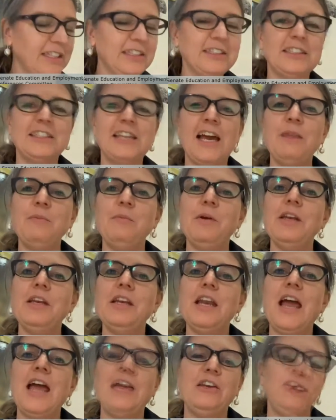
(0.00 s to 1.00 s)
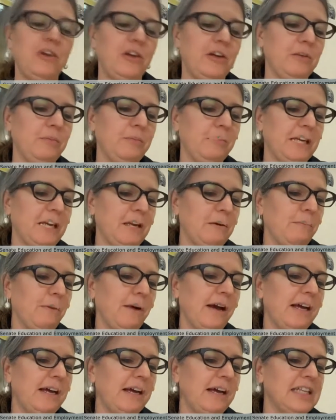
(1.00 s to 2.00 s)
statement, and you can begin
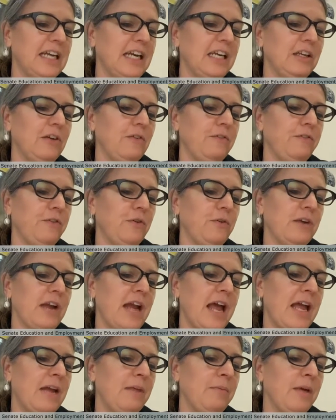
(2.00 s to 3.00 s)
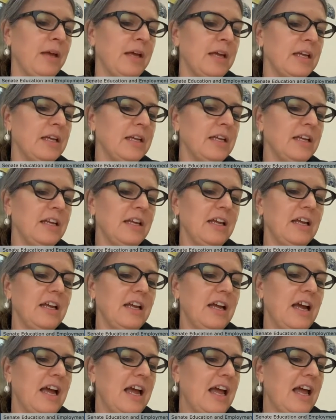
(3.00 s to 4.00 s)
by stating your full name
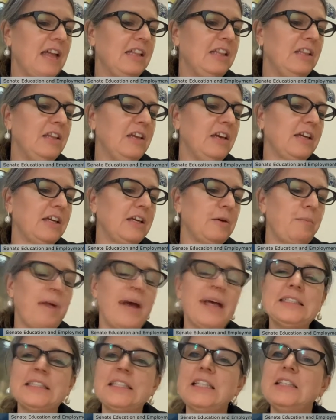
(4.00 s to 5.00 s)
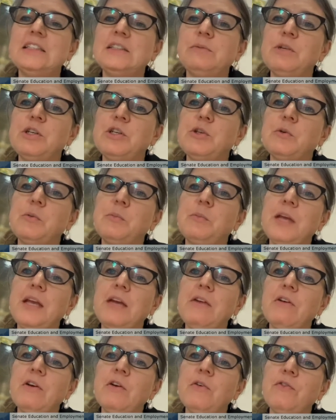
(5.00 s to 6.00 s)
and the capacities in which you
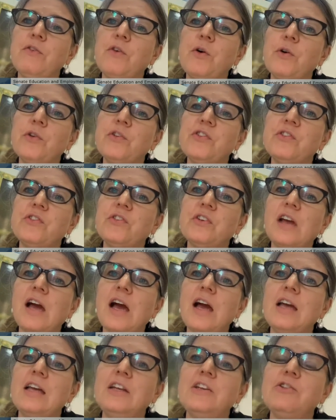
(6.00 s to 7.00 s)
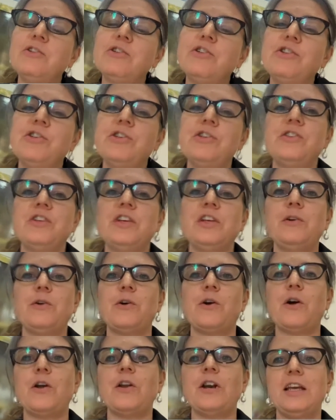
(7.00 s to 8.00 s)
appear, and of course introducing your
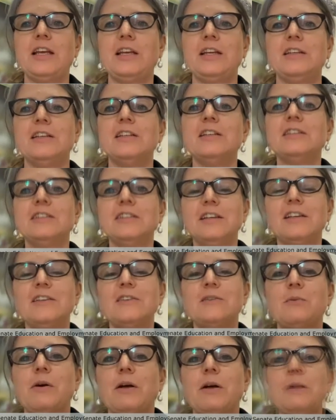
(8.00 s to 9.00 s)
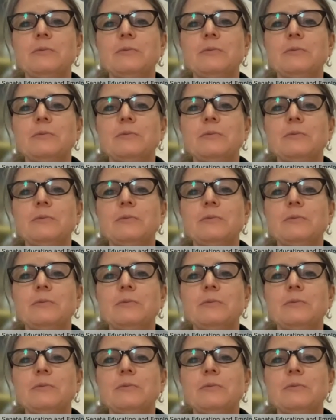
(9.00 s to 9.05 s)
colleague as well.